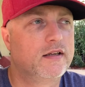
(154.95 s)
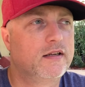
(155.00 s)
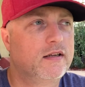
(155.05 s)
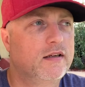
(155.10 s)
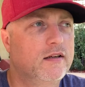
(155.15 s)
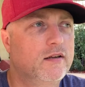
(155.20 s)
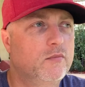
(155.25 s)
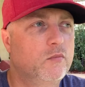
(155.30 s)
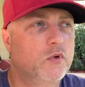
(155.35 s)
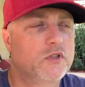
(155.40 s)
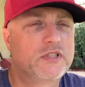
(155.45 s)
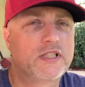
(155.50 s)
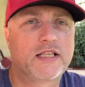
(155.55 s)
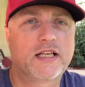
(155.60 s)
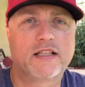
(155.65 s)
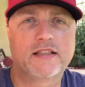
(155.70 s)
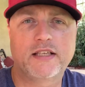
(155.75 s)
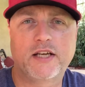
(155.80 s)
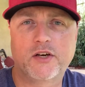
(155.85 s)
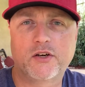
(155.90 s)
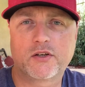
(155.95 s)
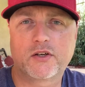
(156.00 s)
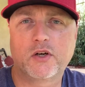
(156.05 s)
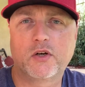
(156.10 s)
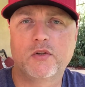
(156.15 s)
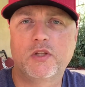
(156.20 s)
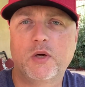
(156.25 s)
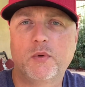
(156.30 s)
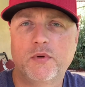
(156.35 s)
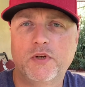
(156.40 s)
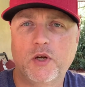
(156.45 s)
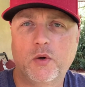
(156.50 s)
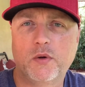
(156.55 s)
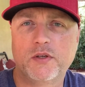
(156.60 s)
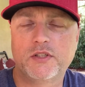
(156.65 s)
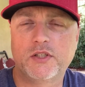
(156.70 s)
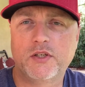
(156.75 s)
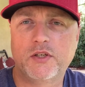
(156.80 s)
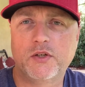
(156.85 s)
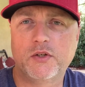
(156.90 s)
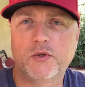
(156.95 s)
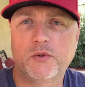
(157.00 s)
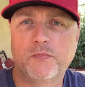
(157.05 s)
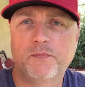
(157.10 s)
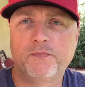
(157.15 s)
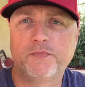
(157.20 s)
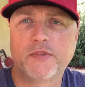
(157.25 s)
Once they got the error code, they would know what to do.